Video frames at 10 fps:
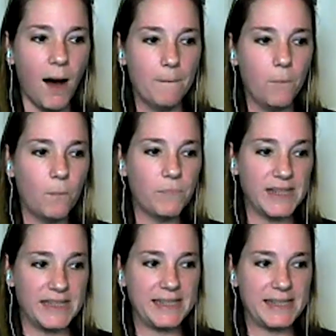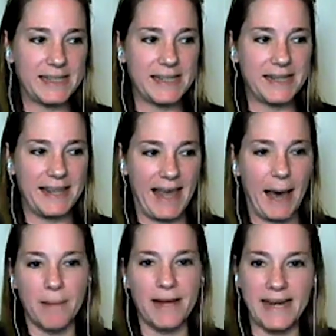um, the,
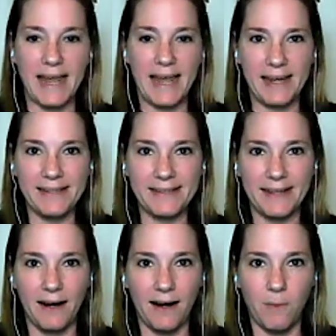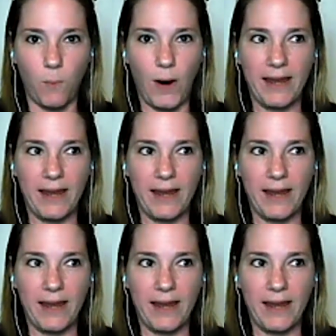that Monday uh,